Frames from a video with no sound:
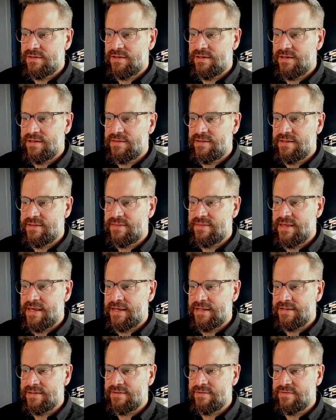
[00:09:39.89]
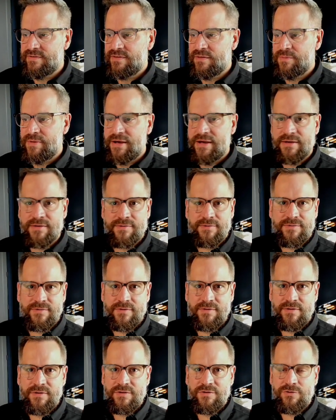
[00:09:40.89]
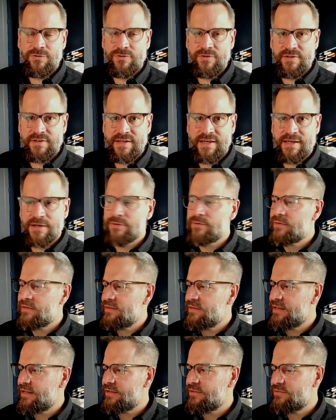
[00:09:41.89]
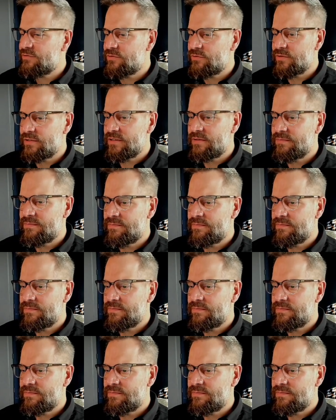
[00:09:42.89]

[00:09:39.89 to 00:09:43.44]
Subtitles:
and that is the path to the tag within that historian.